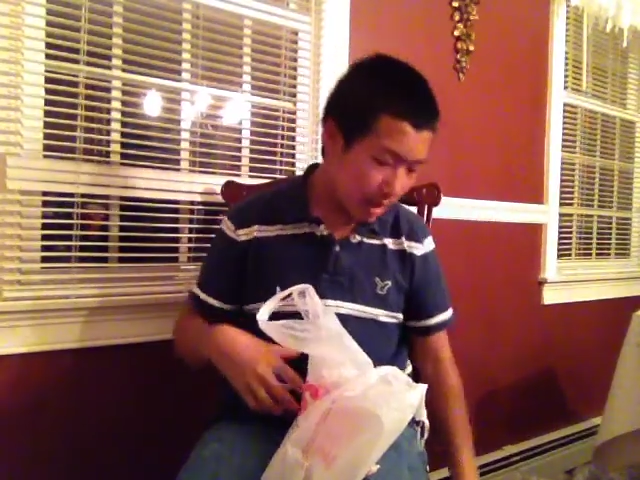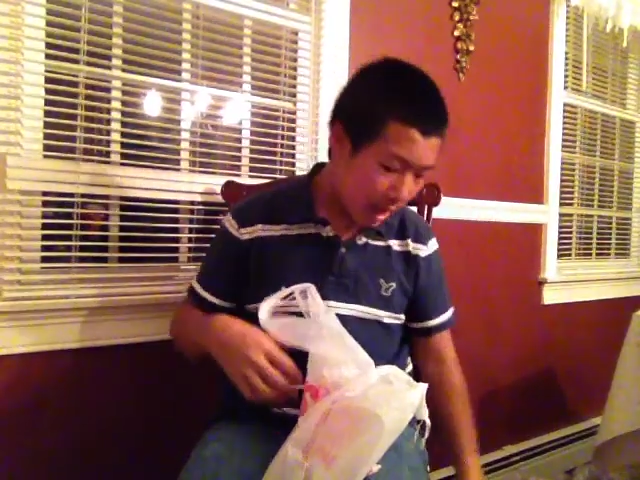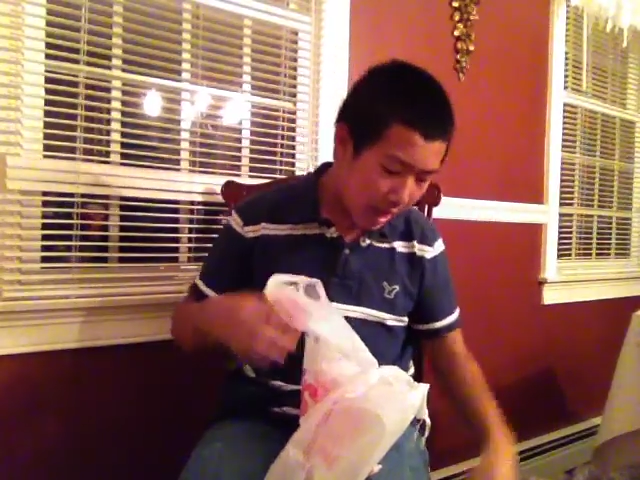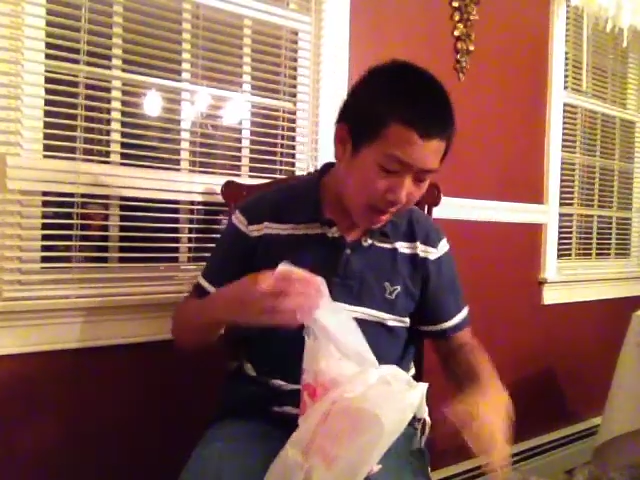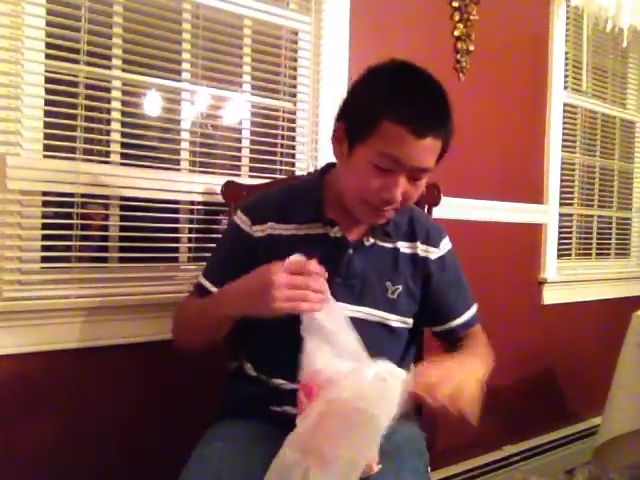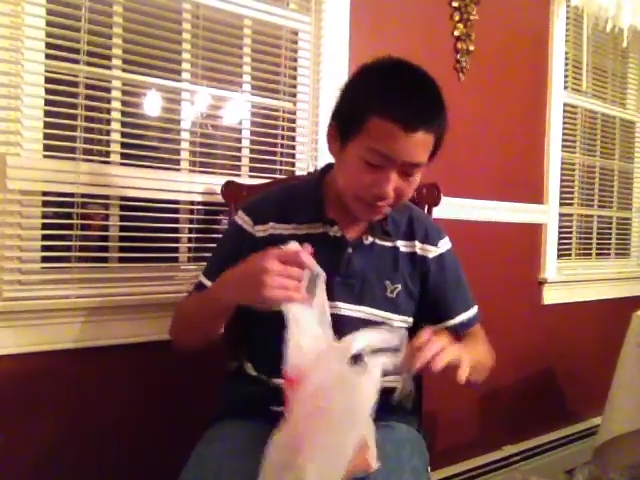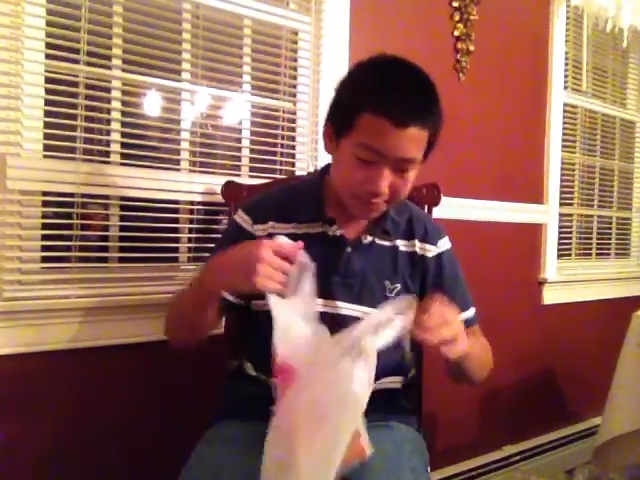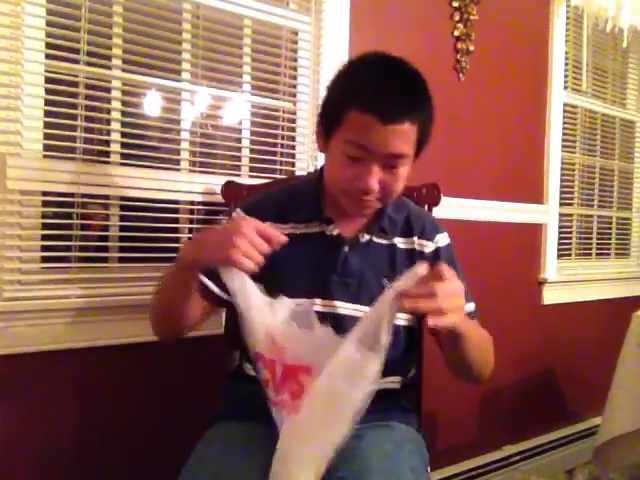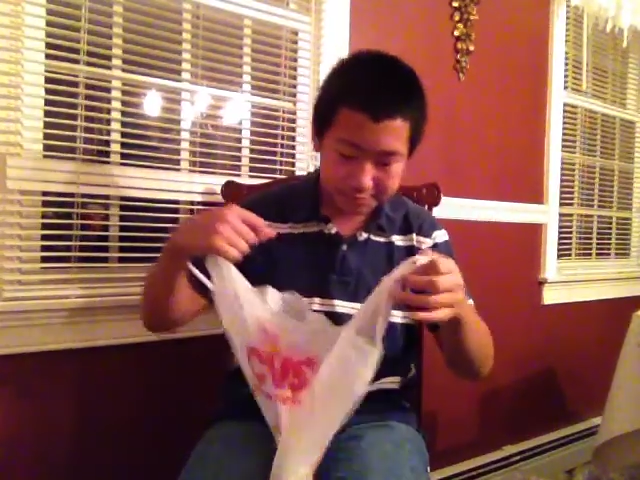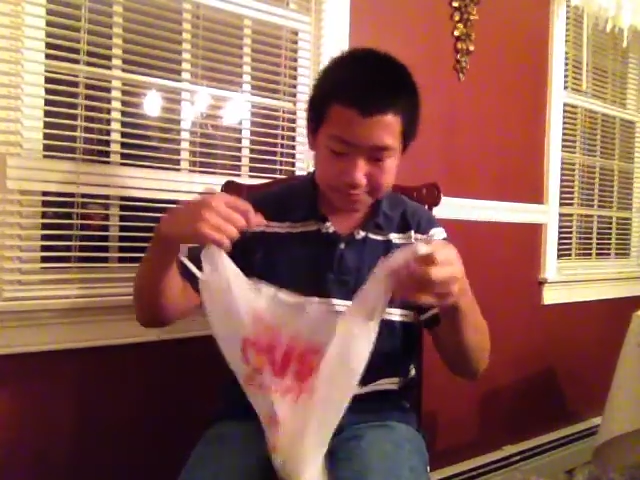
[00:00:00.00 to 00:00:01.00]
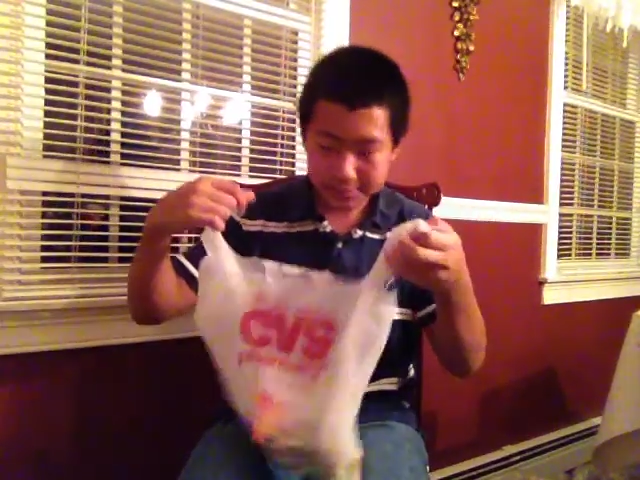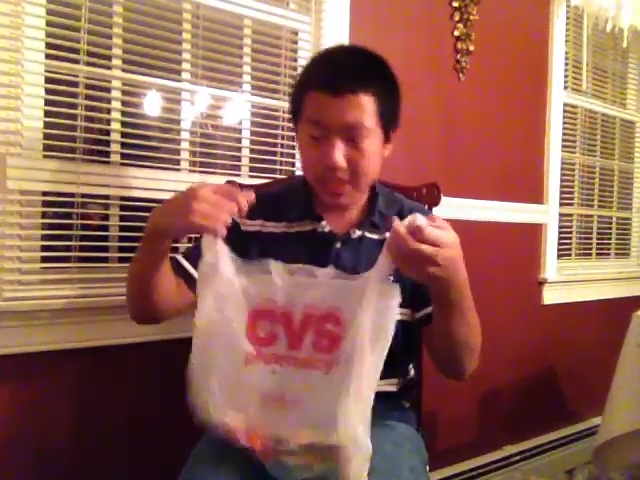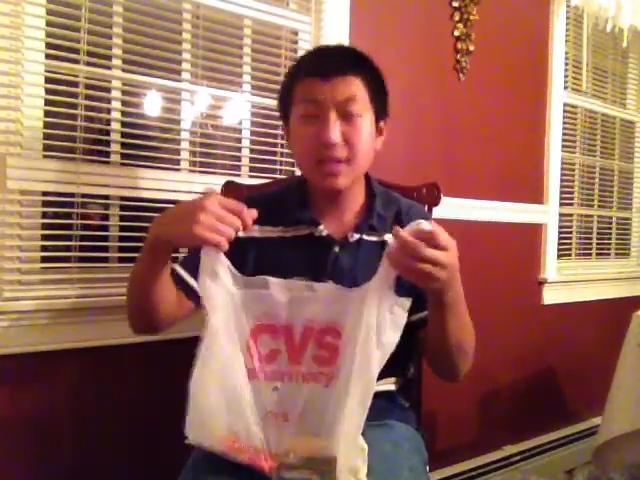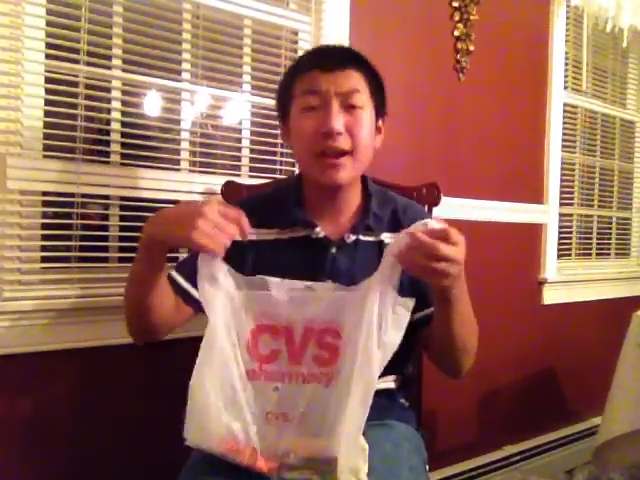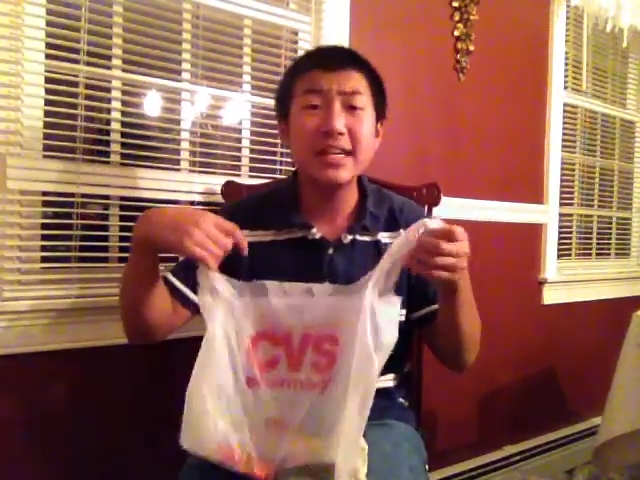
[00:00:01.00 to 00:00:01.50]
Um,
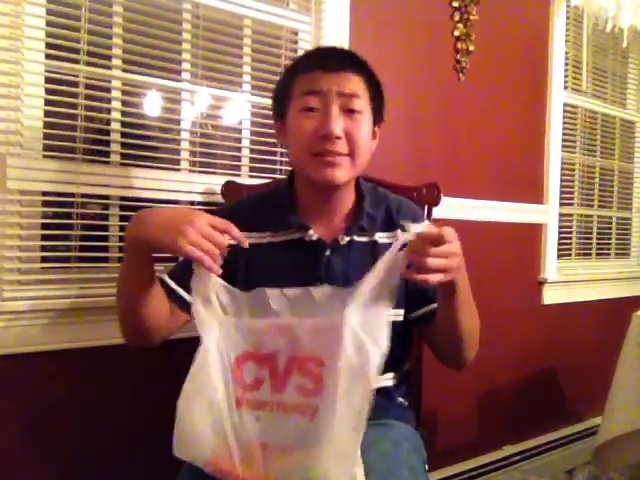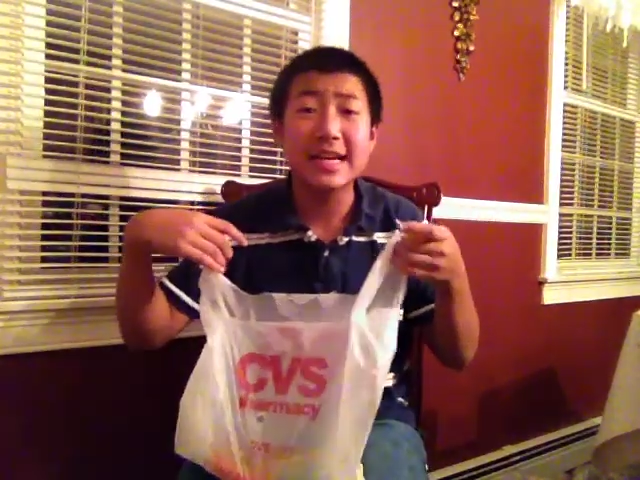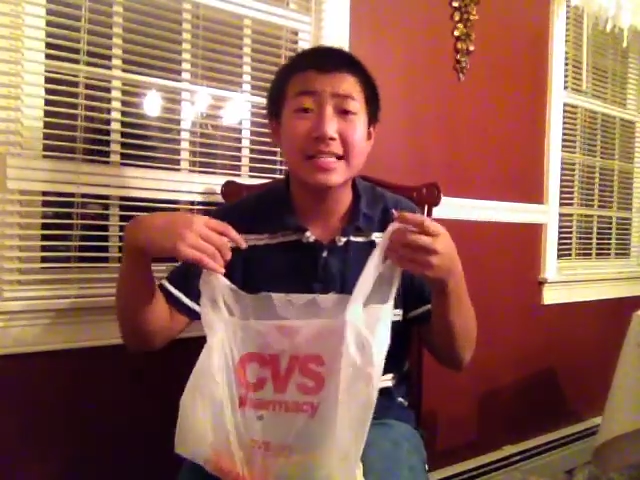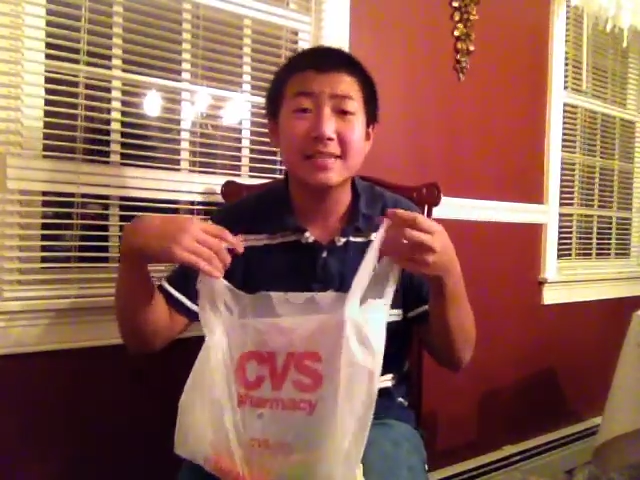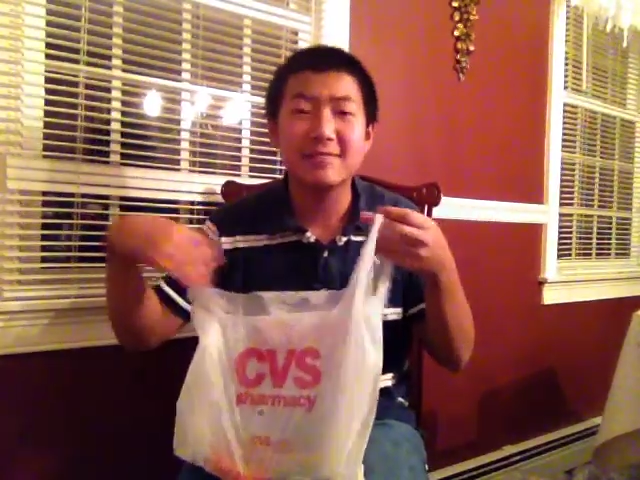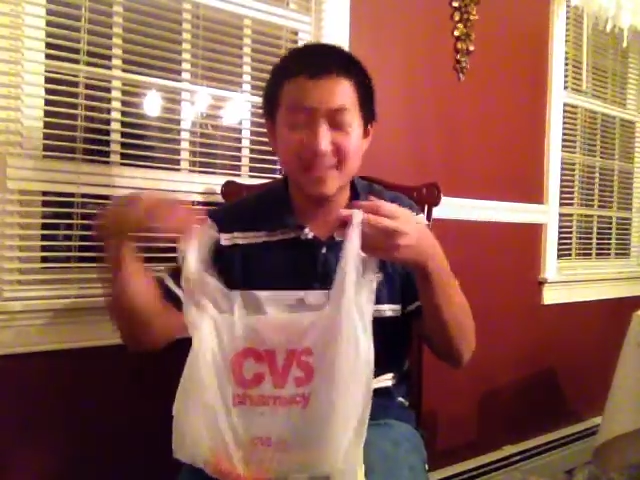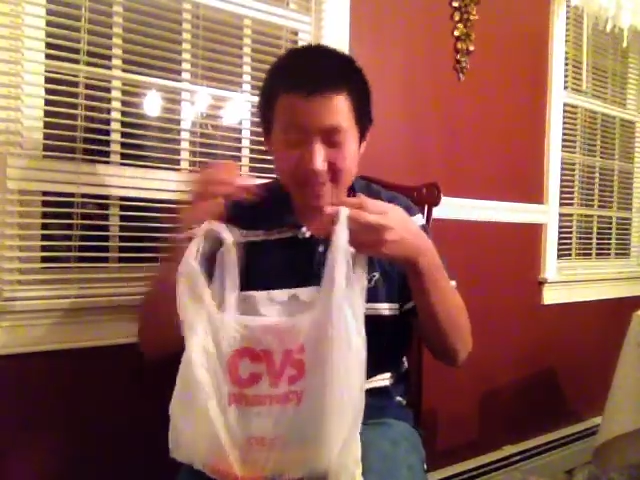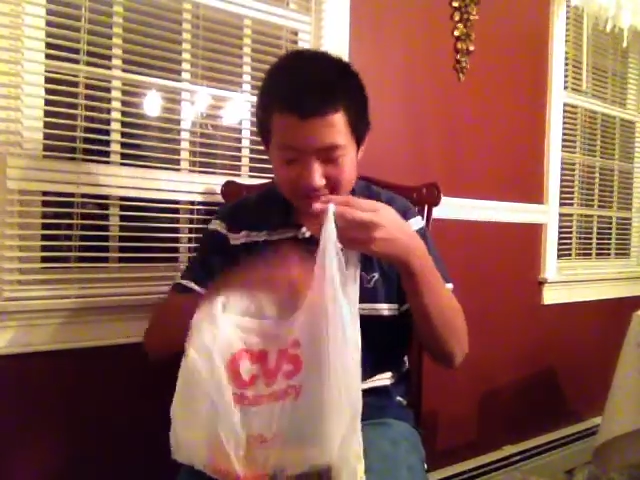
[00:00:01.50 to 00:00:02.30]
sorry, DirecTV.